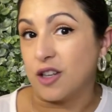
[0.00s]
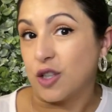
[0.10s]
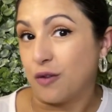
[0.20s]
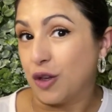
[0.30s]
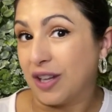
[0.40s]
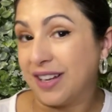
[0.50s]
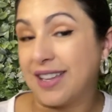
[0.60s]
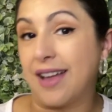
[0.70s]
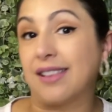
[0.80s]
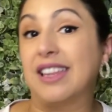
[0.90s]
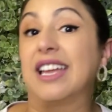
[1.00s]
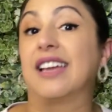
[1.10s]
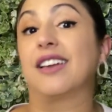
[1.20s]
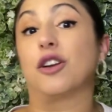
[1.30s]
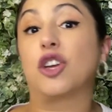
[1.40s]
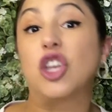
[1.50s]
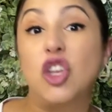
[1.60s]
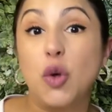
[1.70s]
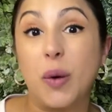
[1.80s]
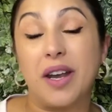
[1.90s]
So if you click that link, it'll
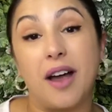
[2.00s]
cue it